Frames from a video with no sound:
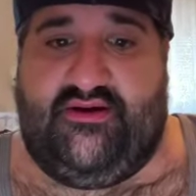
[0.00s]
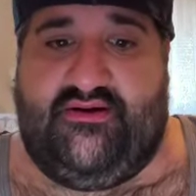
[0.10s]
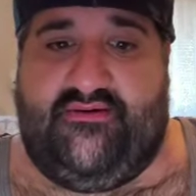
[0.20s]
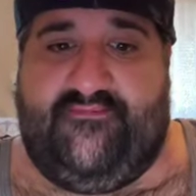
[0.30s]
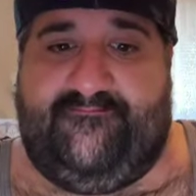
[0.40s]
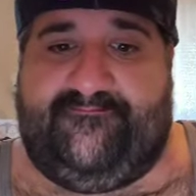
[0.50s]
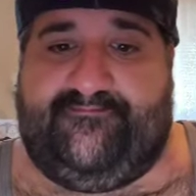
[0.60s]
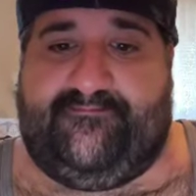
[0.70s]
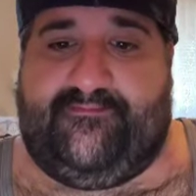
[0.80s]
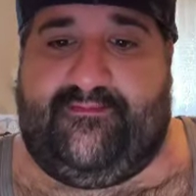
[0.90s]

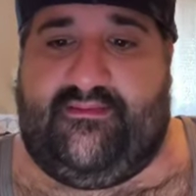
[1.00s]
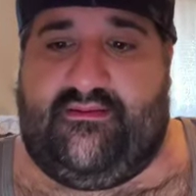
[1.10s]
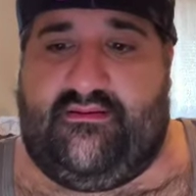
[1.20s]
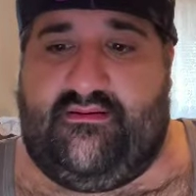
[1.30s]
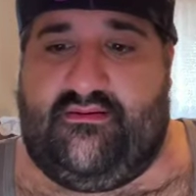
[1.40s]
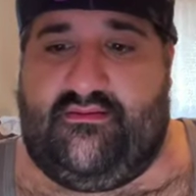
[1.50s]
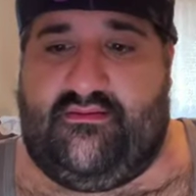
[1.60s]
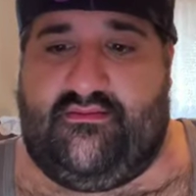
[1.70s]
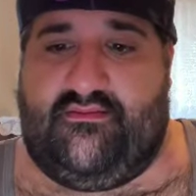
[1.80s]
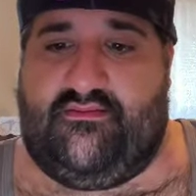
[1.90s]

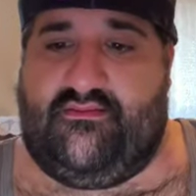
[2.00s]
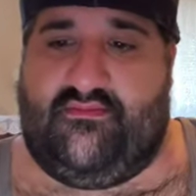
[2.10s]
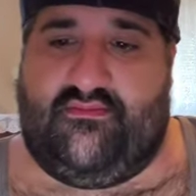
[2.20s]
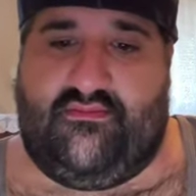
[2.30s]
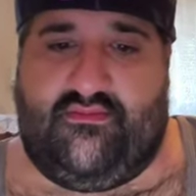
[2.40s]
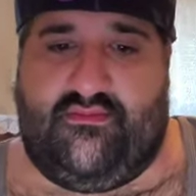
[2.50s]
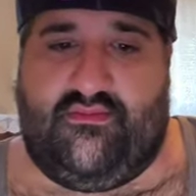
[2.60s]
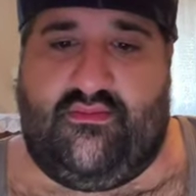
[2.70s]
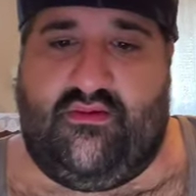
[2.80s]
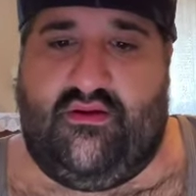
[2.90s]

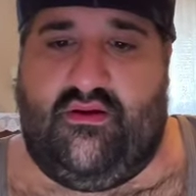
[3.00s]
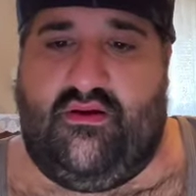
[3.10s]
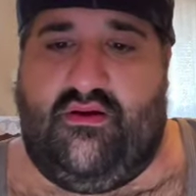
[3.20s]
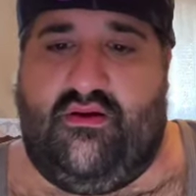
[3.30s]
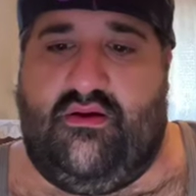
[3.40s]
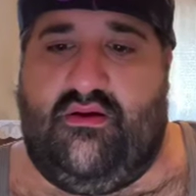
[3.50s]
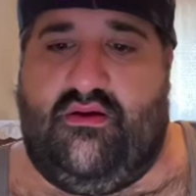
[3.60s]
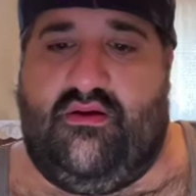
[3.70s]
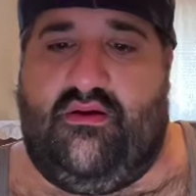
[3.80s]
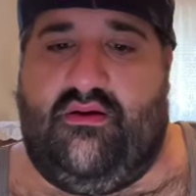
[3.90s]

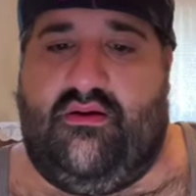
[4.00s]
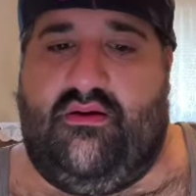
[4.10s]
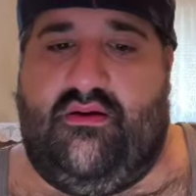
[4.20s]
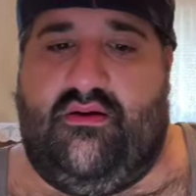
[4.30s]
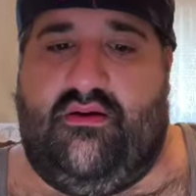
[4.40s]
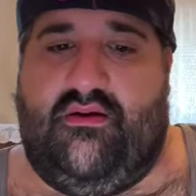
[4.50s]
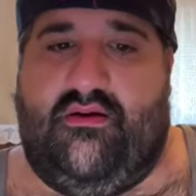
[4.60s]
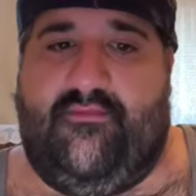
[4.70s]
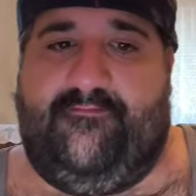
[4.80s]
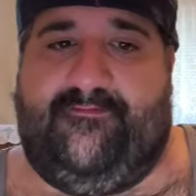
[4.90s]
Nobody speaks.